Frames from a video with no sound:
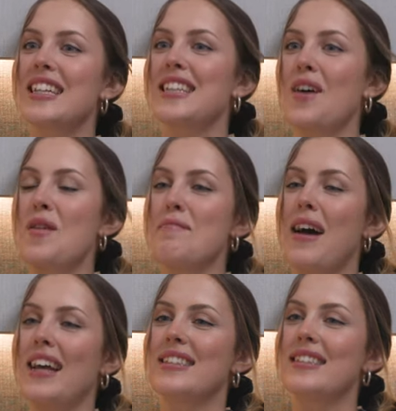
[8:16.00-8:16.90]
I mean,
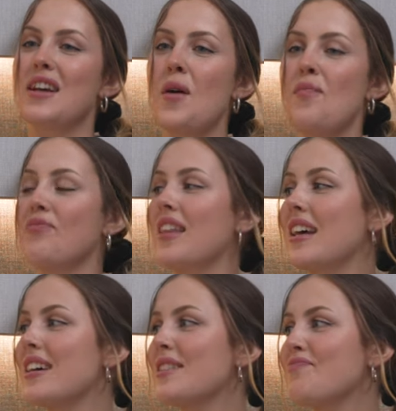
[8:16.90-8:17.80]
you have
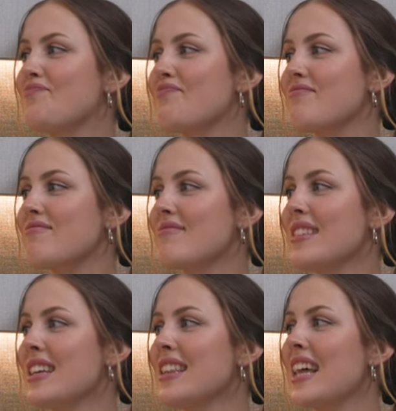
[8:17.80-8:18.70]
done
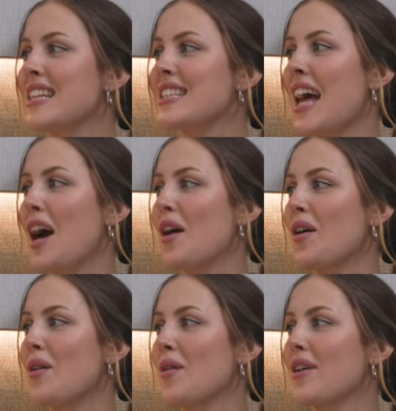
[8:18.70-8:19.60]
some good
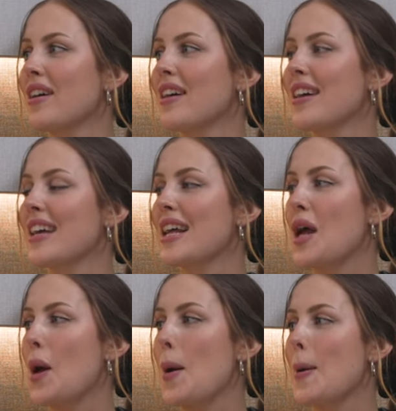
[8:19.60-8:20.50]
songs where like
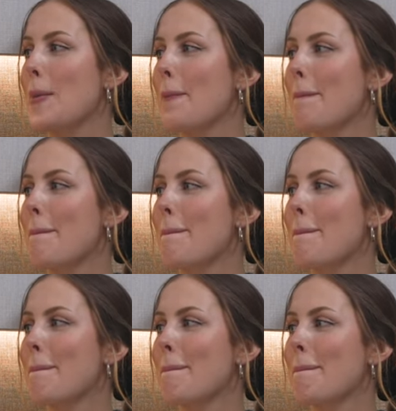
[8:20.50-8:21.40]
there was this
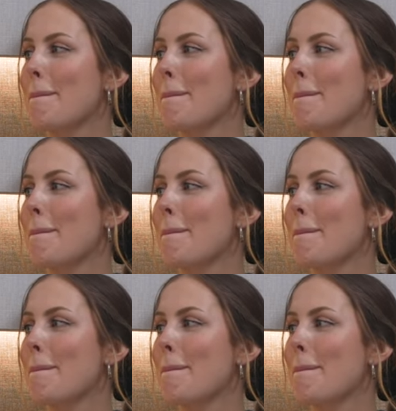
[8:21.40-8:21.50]
song where you're